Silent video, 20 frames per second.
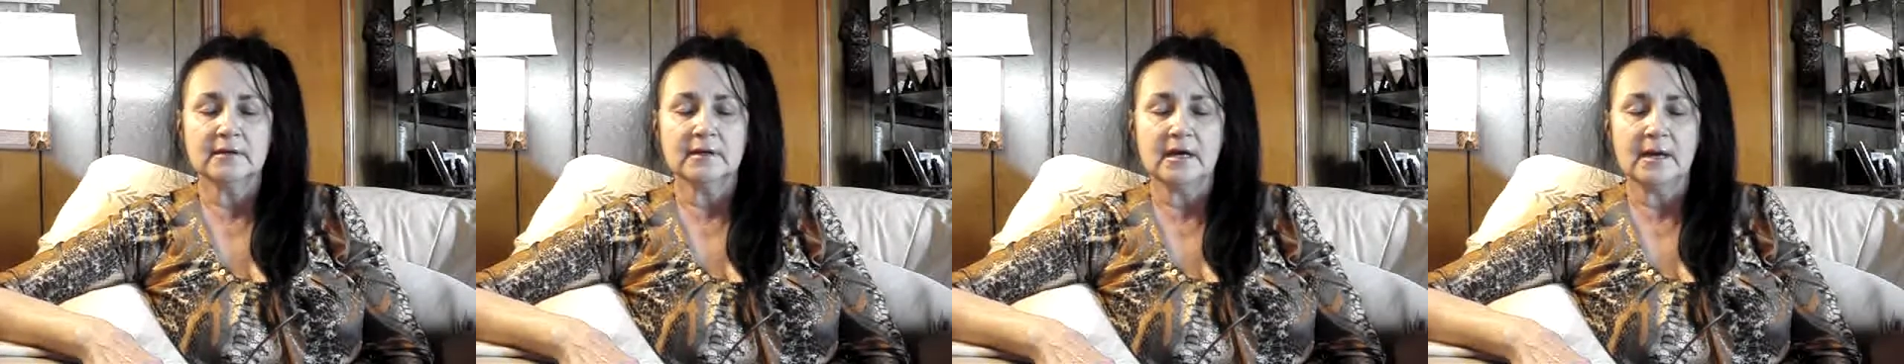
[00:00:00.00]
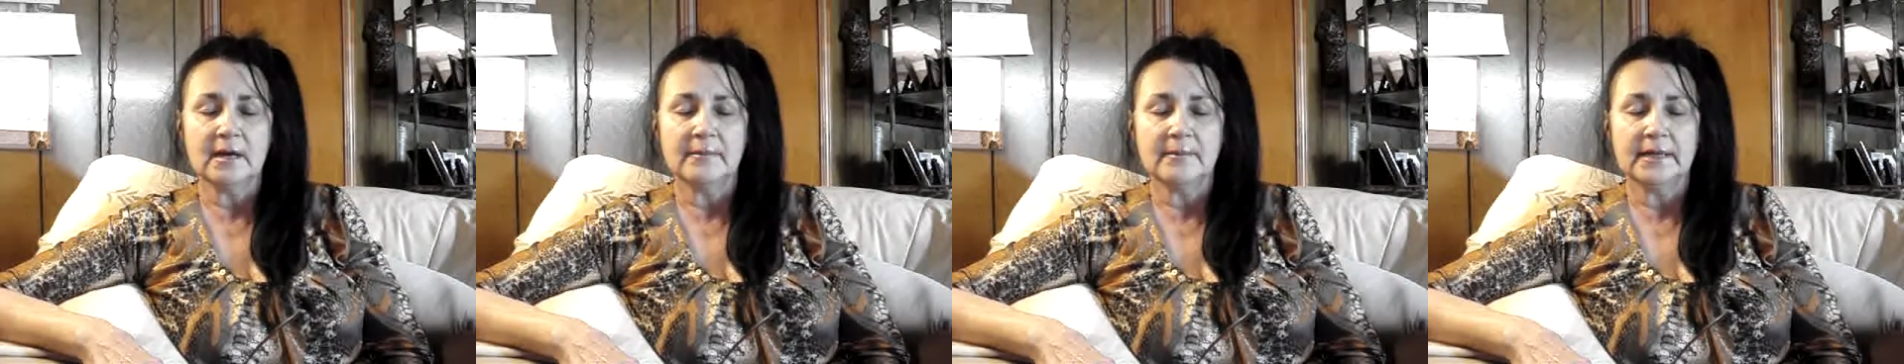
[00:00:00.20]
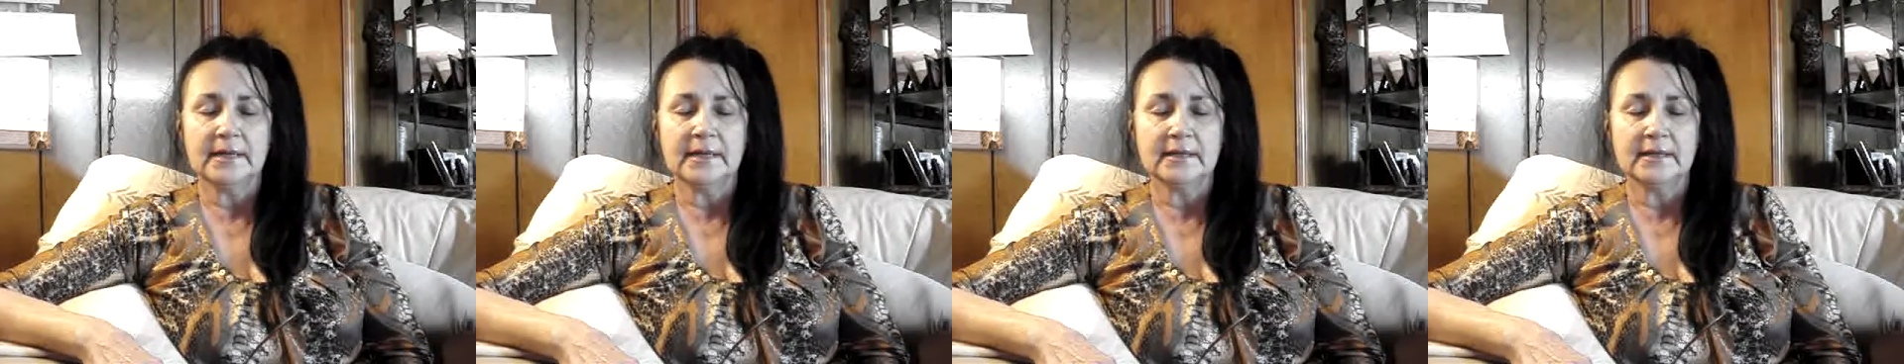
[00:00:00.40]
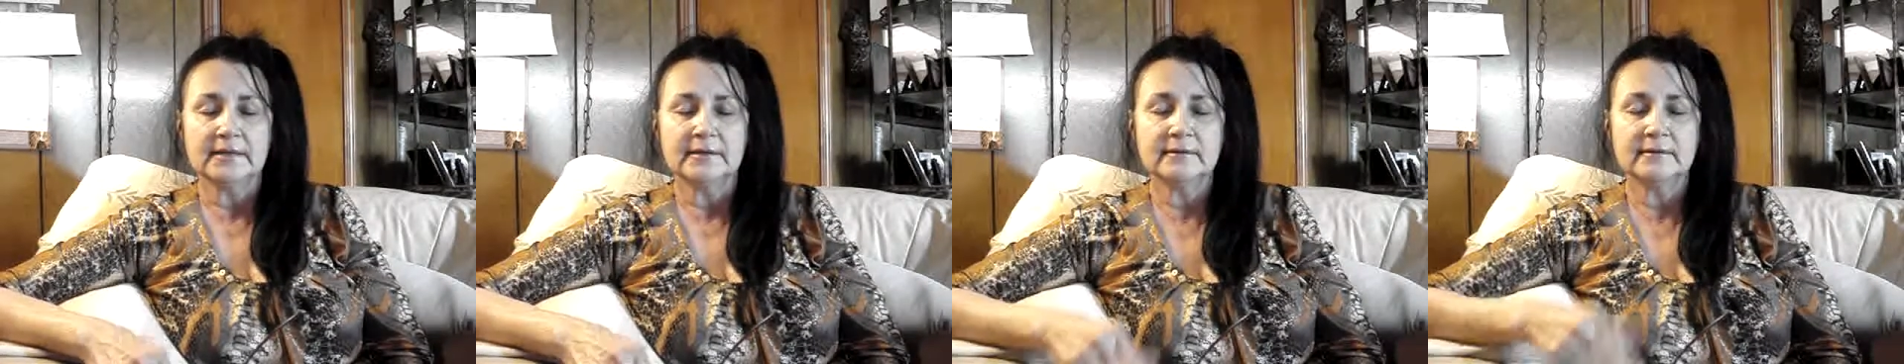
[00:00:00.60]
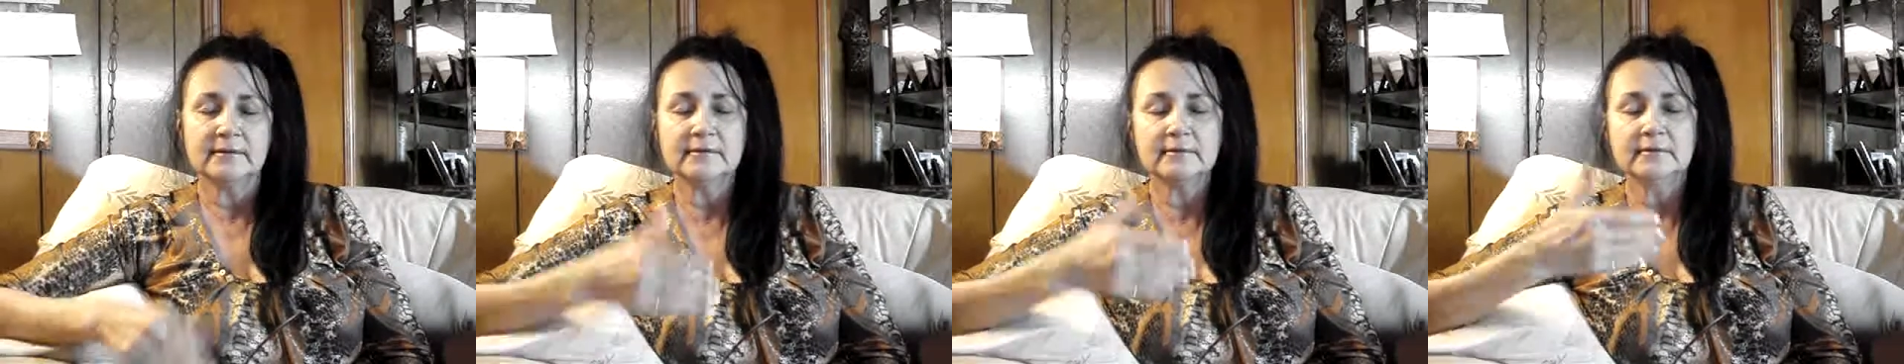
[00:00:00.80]
I'm at,
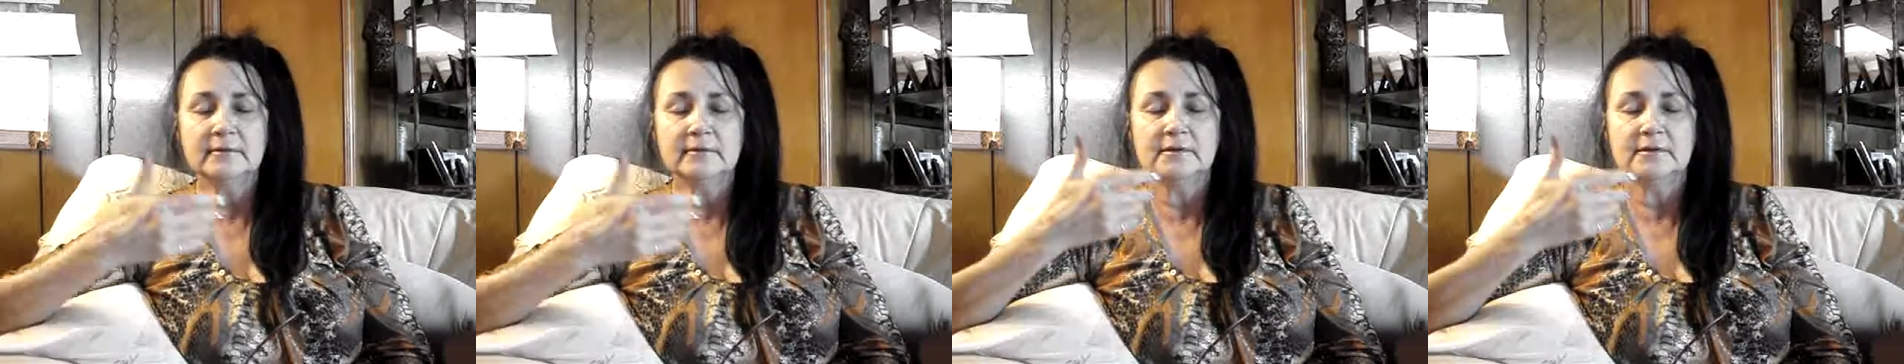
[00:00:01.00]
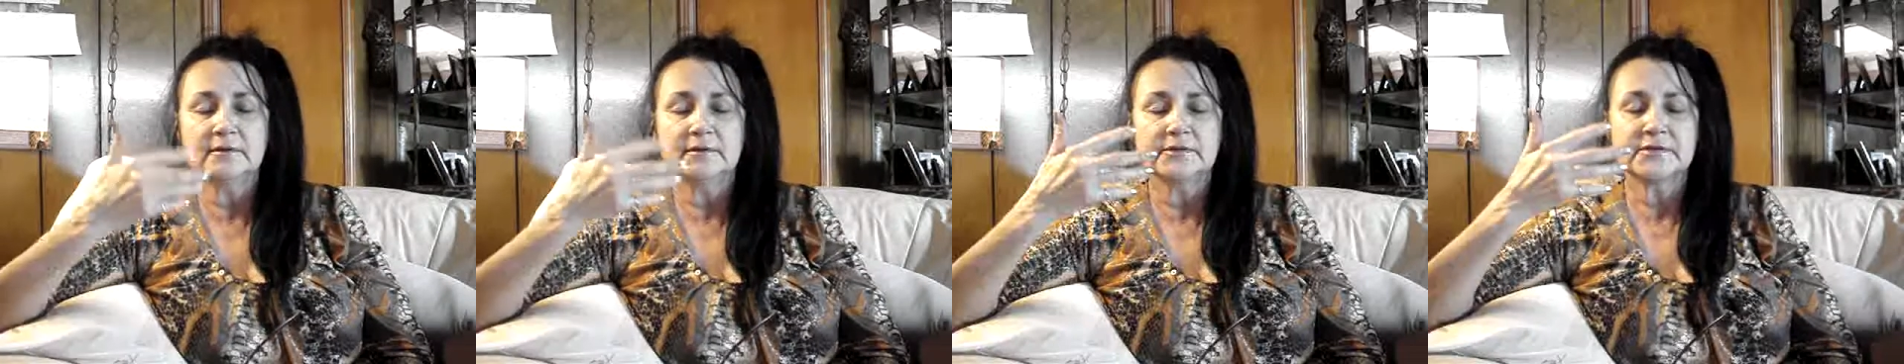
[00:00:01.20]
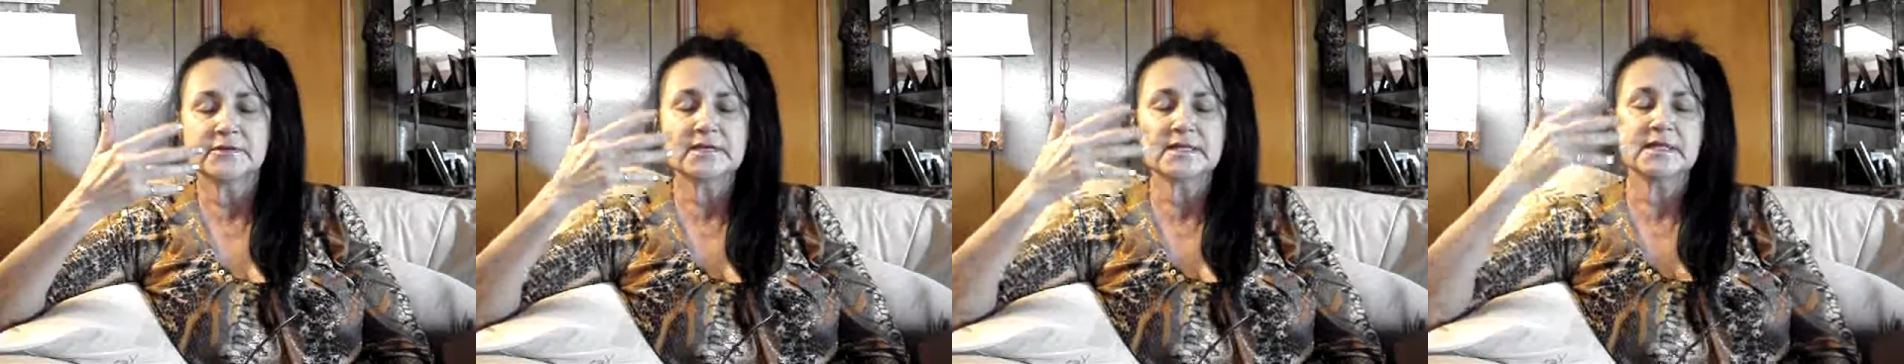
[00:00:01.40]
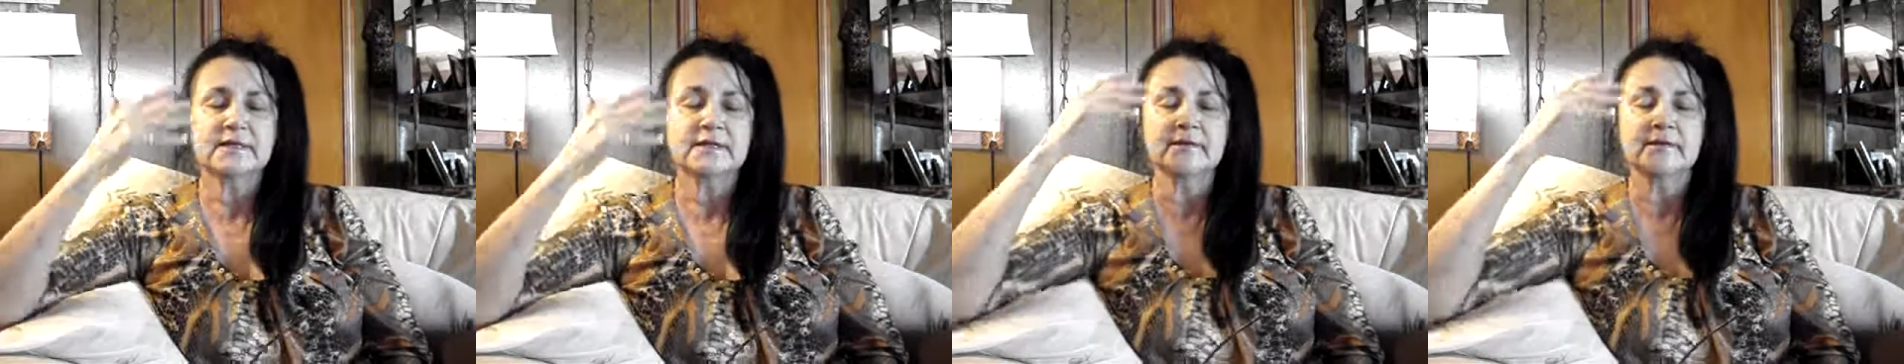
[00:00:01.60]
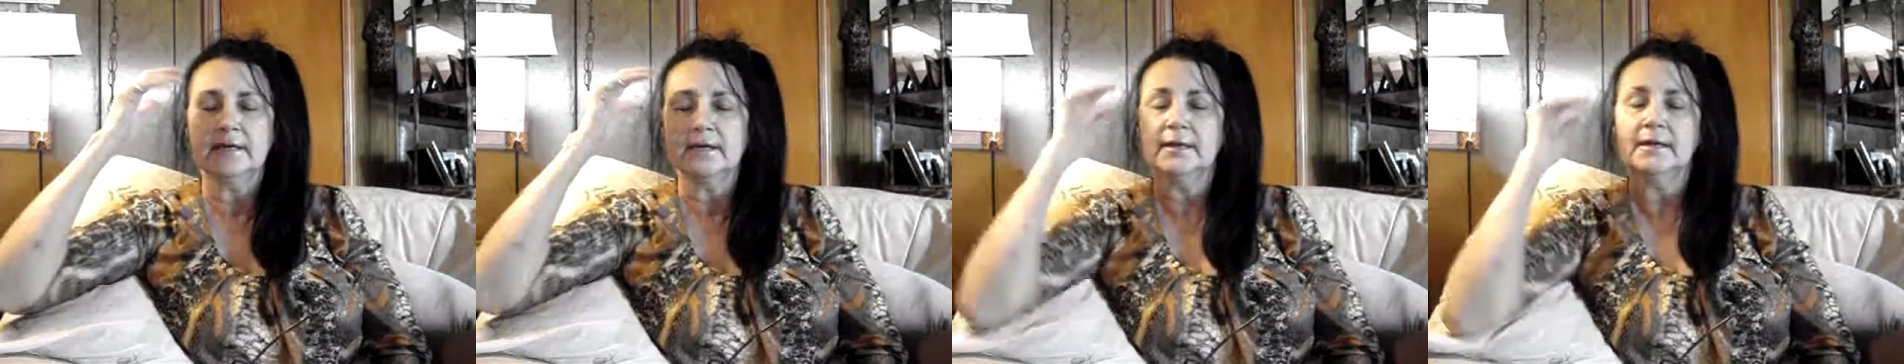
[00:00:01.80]
you see
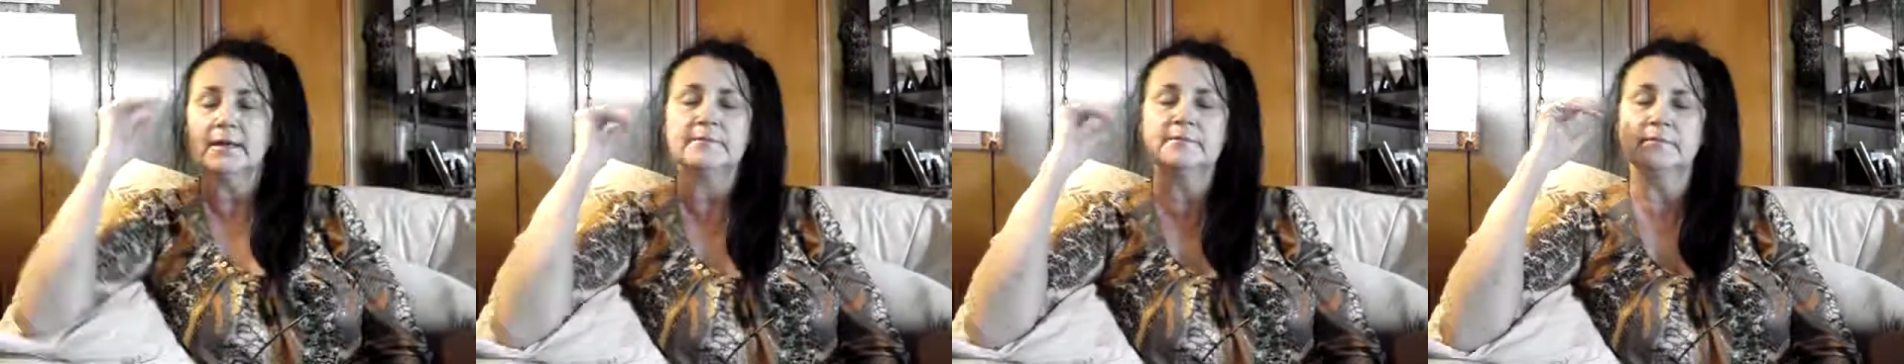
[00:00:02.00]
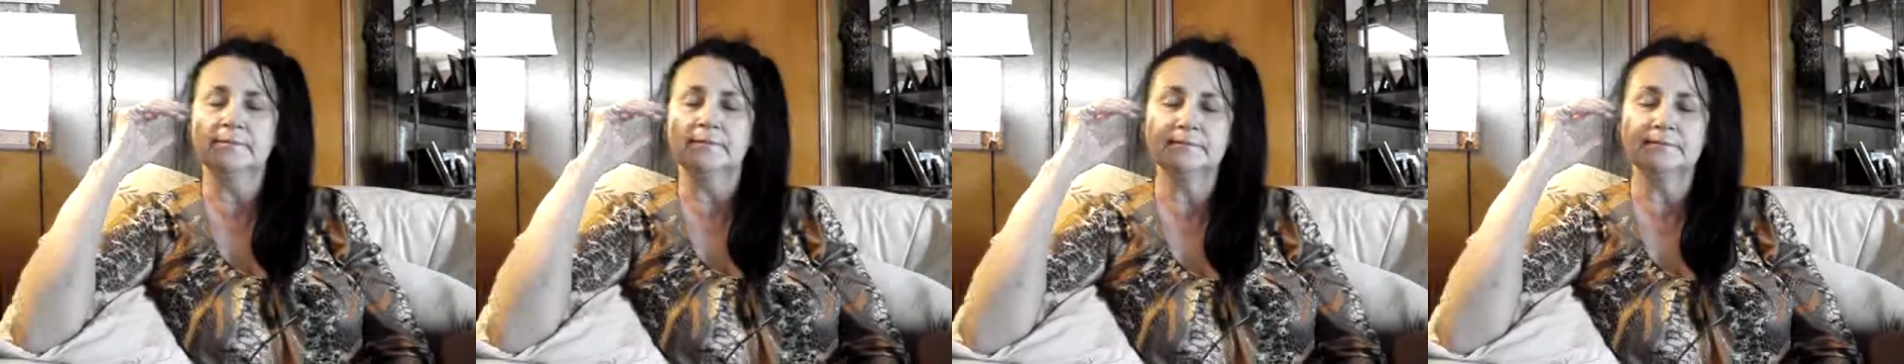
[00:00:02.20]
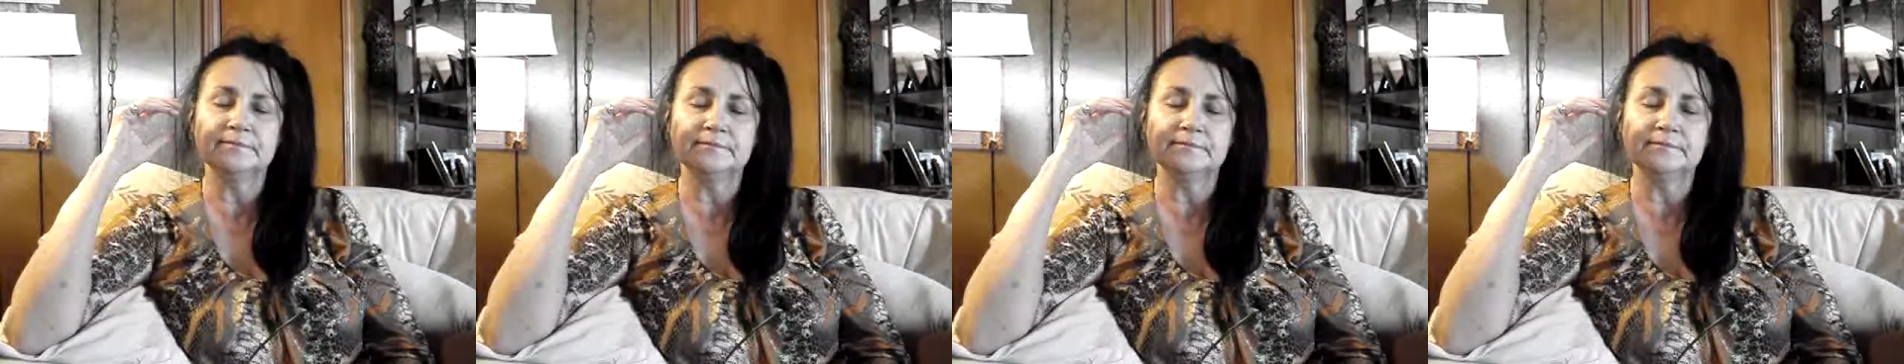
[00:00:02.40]
that I'm,